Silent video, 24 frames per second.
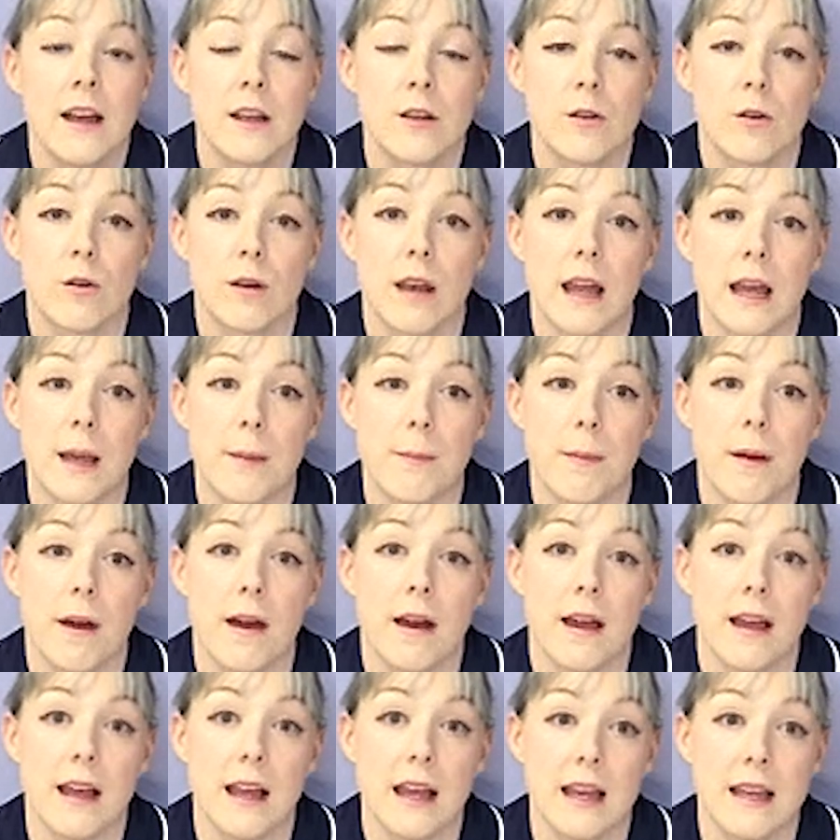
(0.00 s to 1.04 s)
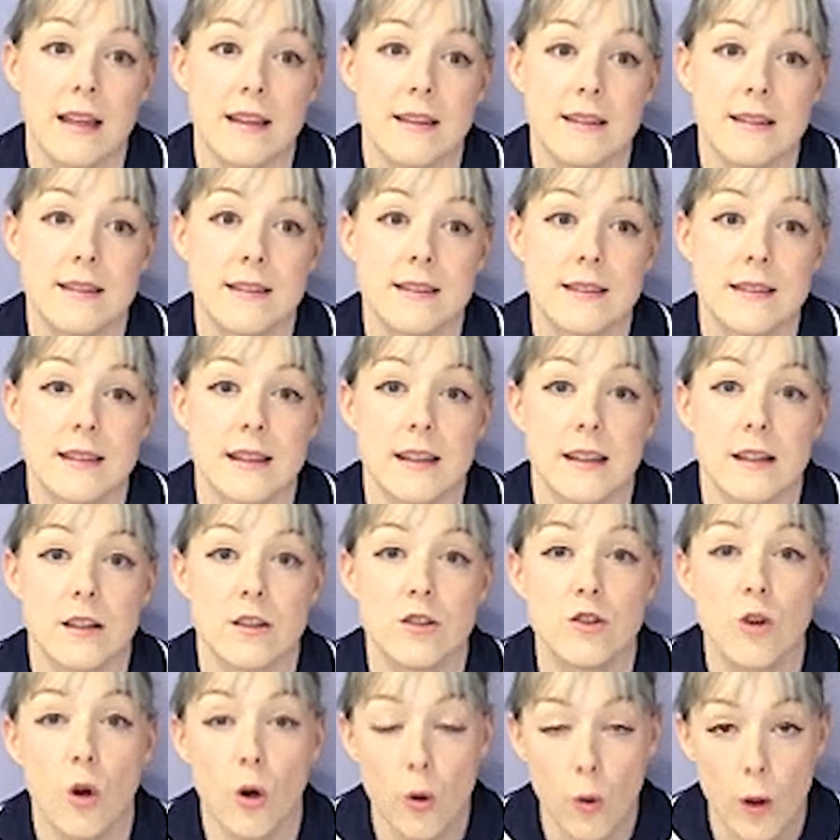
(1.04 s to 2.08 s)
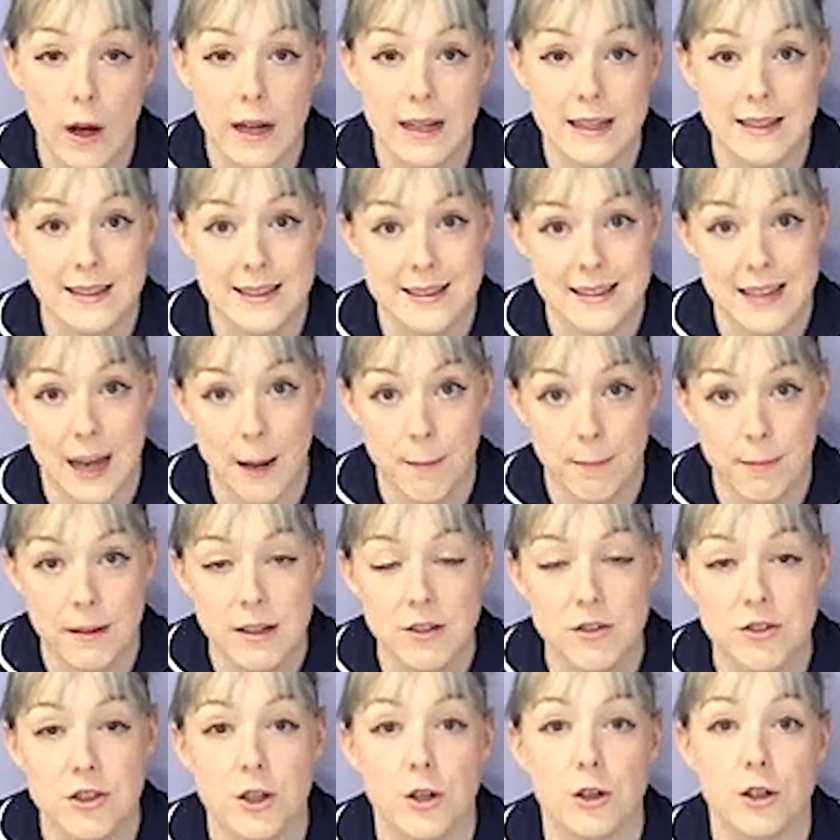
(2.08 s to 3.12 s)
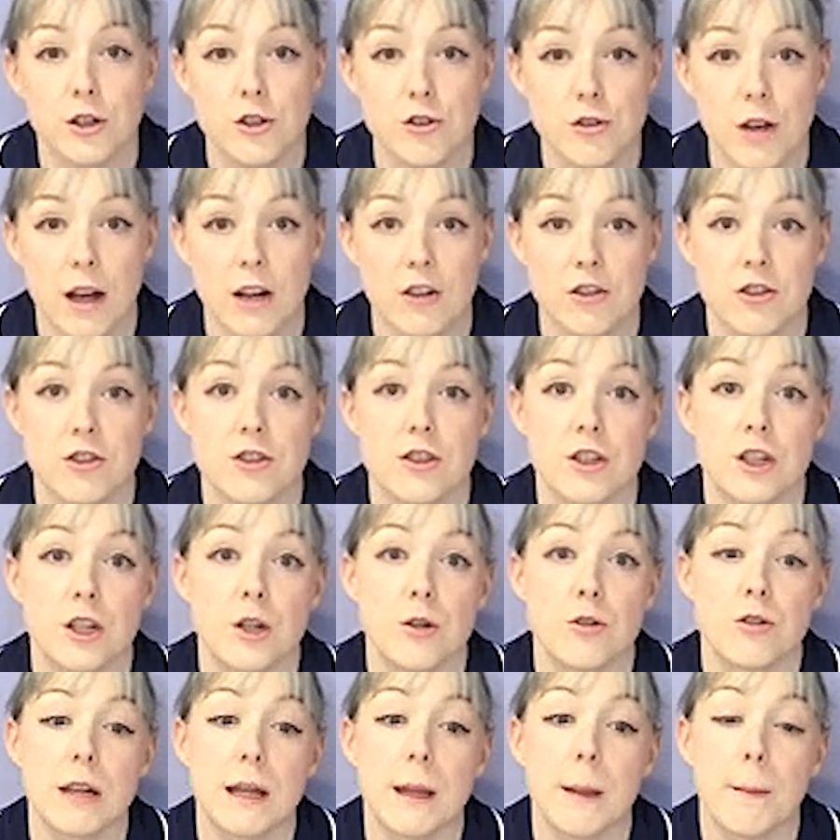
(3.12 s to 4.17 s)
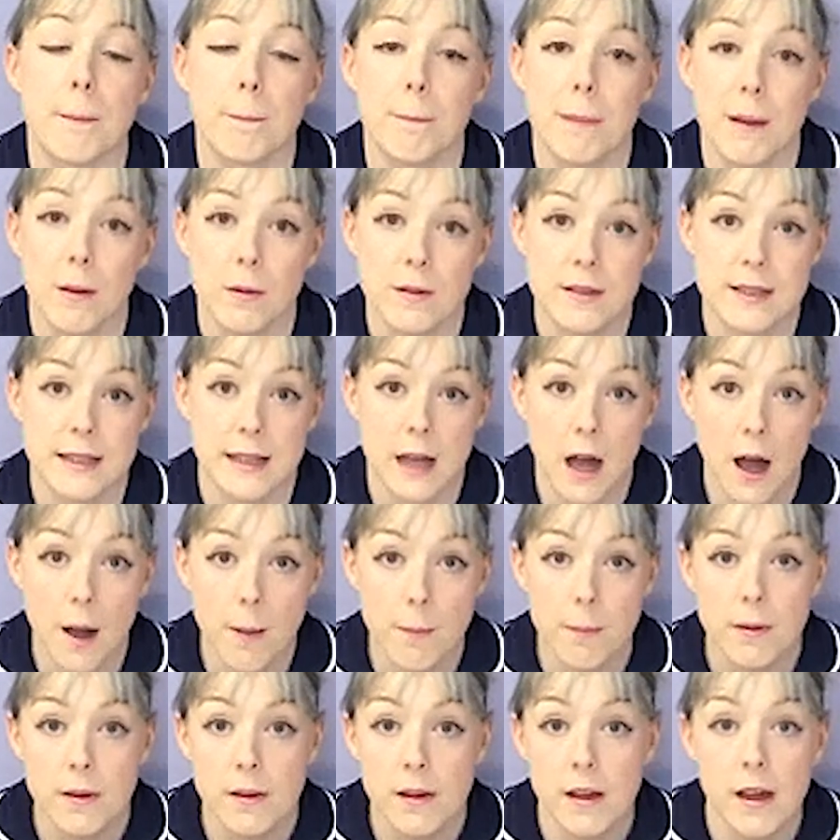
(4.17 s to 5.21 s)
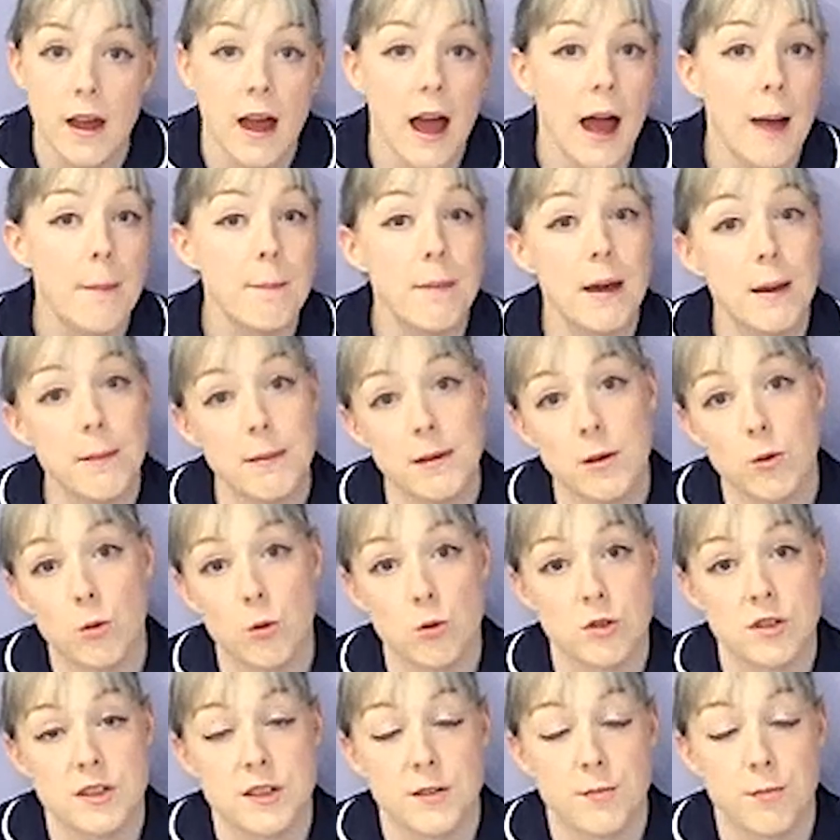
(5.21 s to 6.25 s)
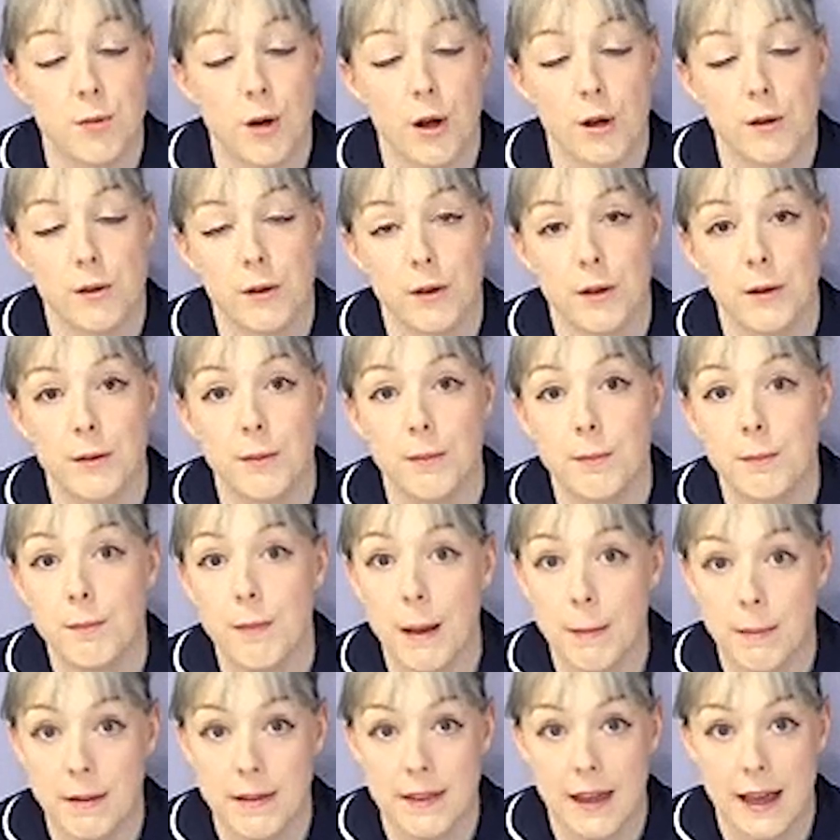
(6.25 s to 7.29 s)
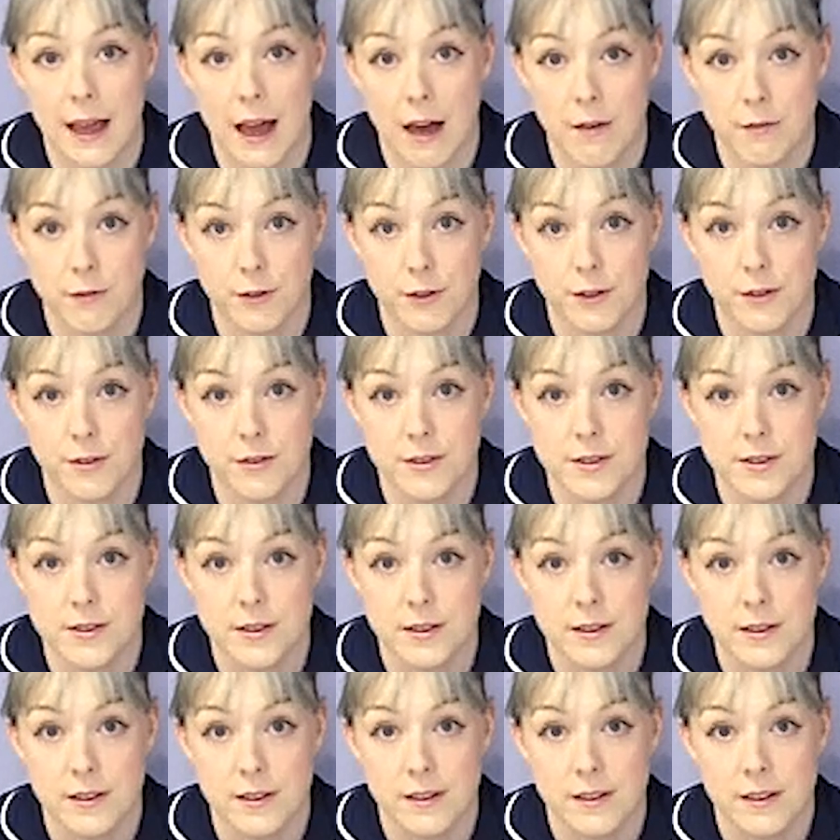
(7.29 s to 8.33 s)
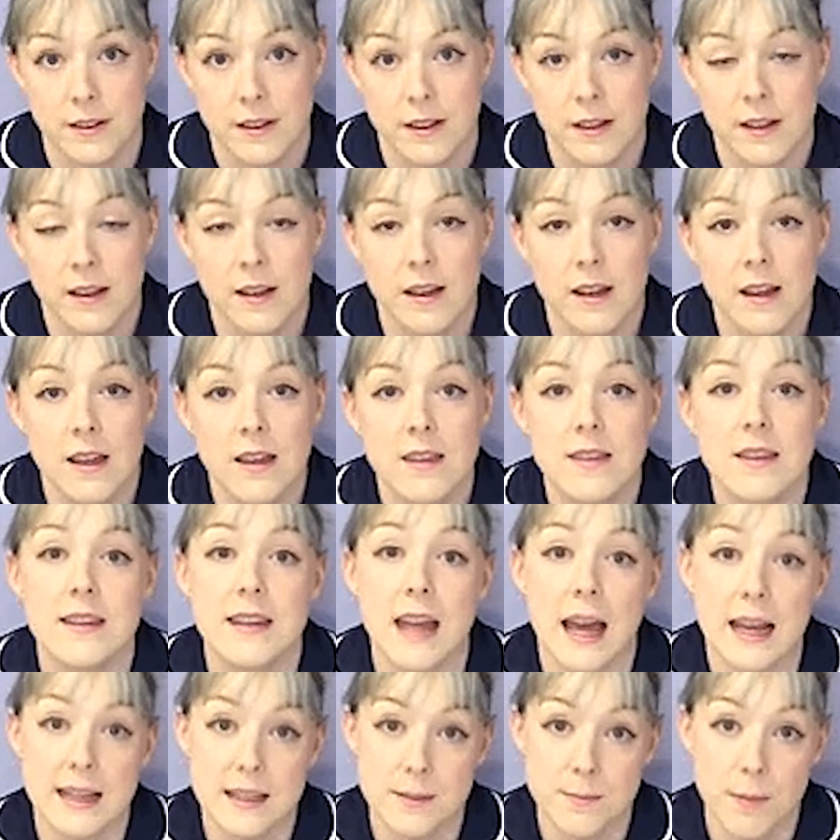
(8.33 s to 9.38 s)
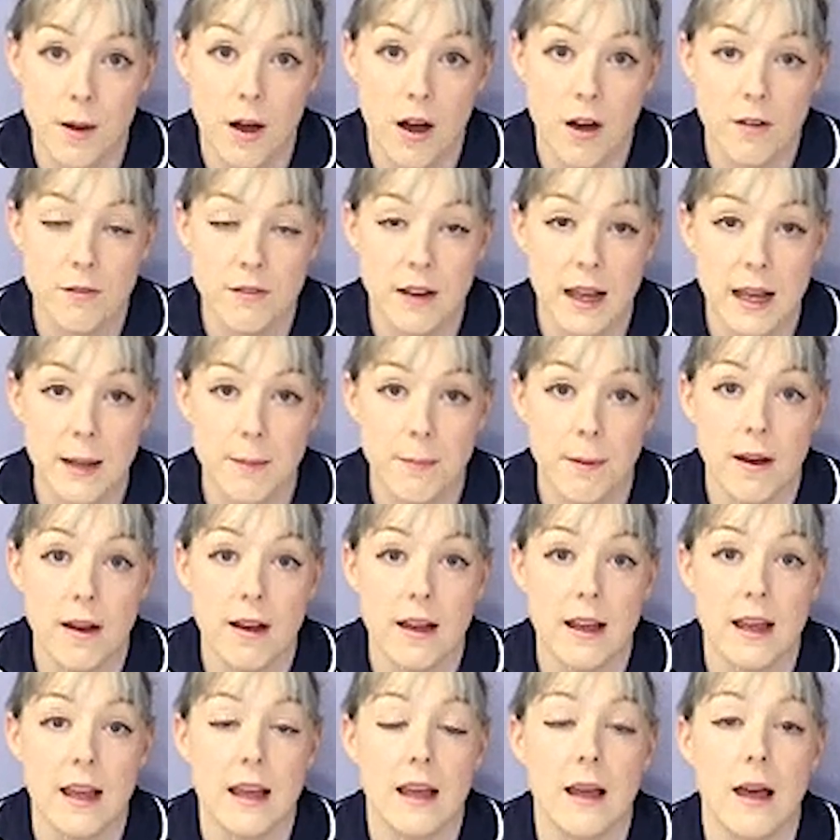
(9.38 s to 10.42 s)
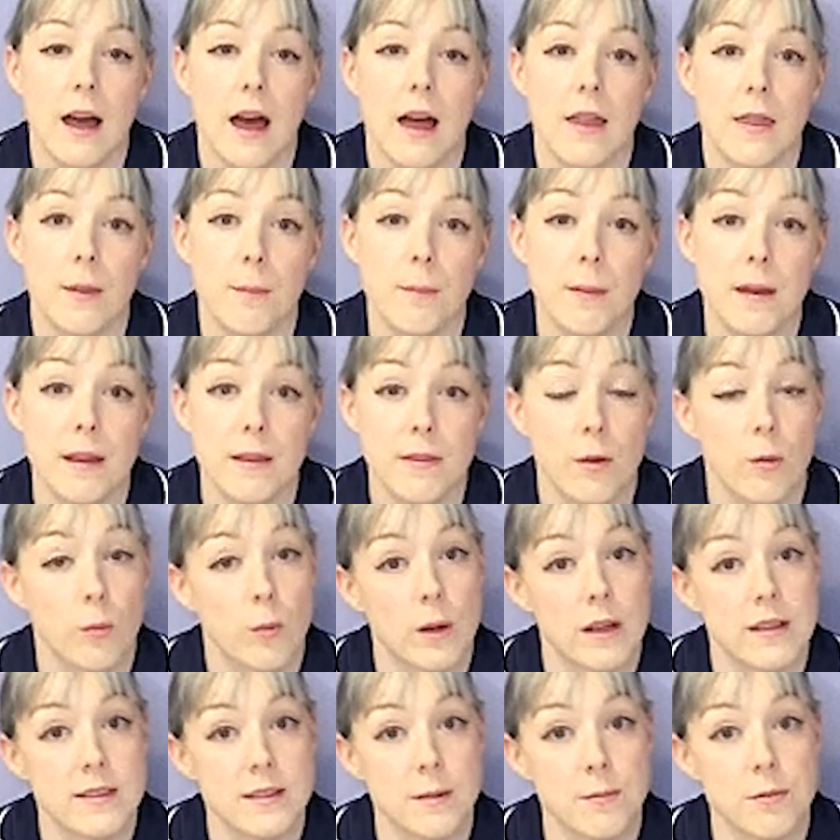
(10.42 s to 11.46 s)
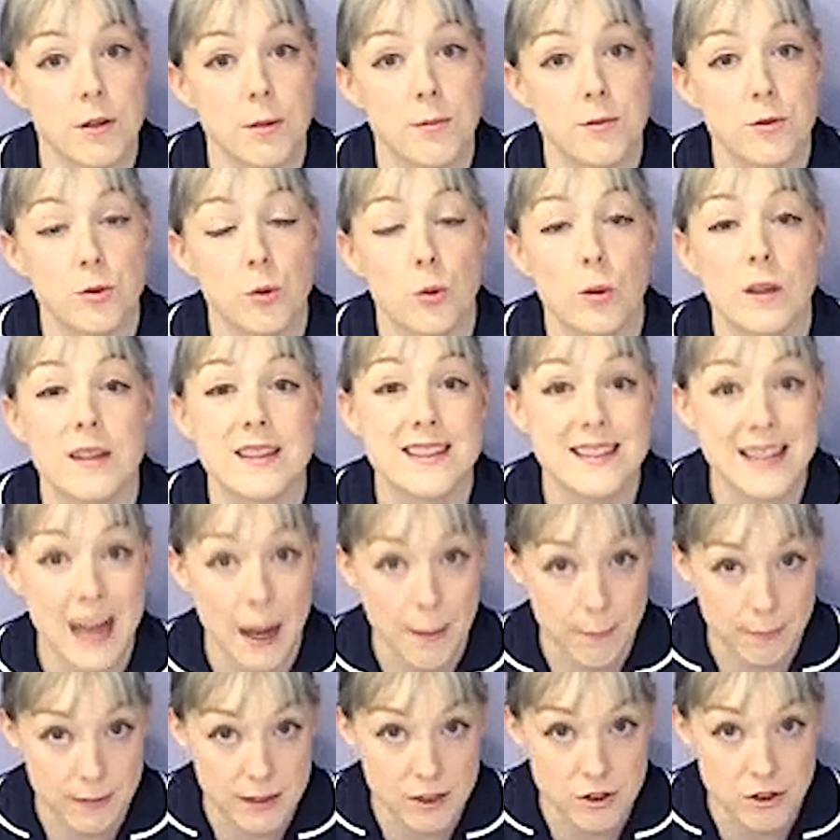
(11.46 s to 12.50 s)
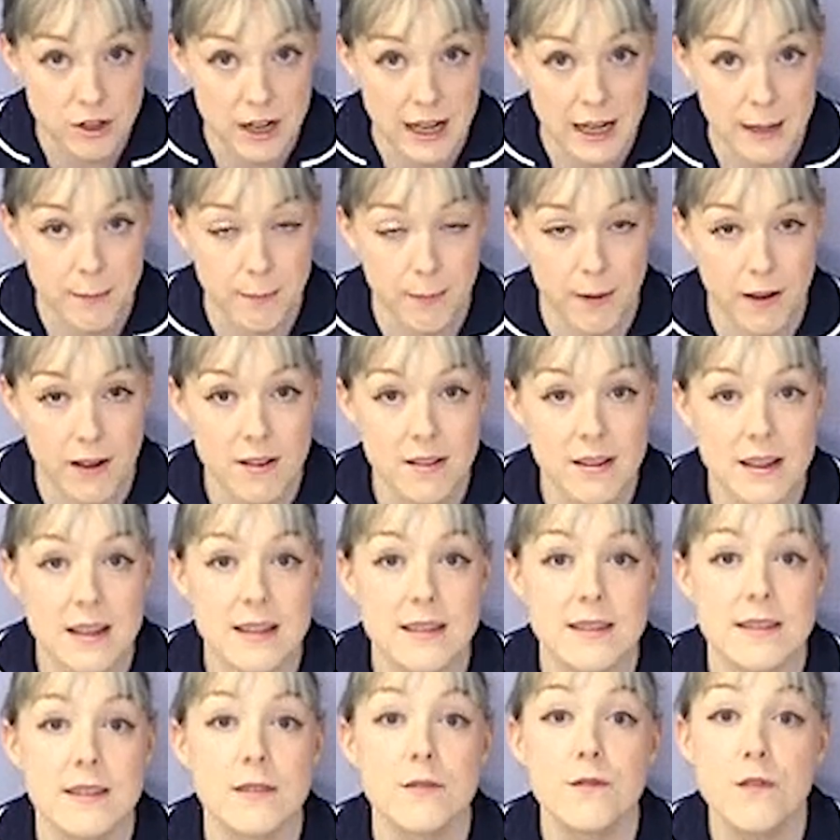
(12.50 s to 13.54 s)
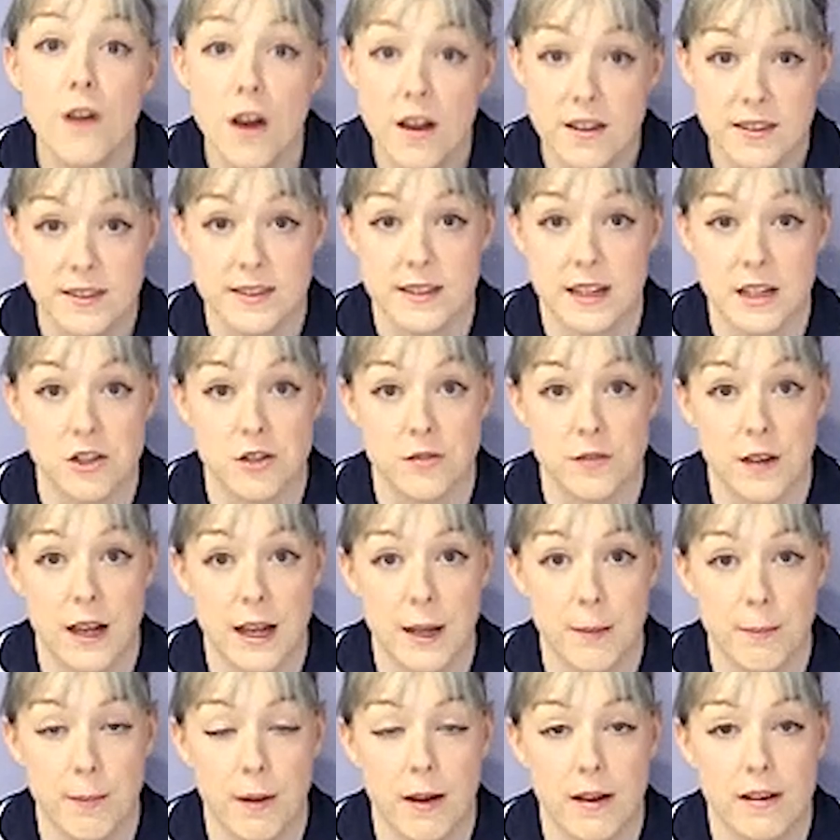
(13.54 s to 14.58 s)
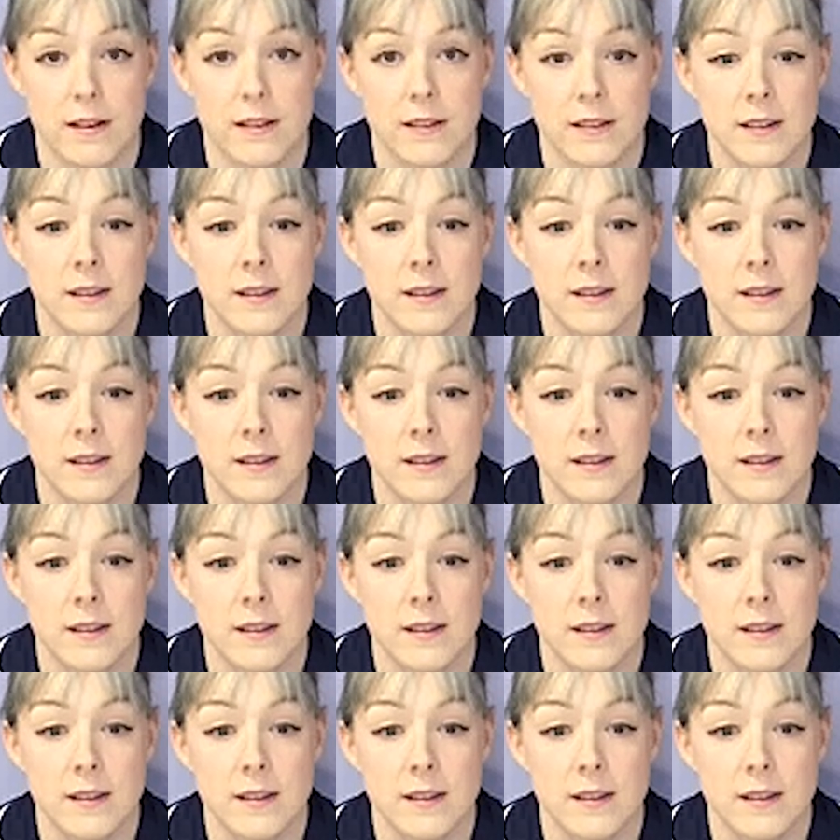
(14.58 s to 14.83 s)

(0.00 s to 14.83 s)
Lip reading: your labour is not quite established, so your contractions are usually building up, and maybe your waters have broken, maybe they haven't. The next part of labour, the bit that we sometimes call established labour, is the first stage of labour.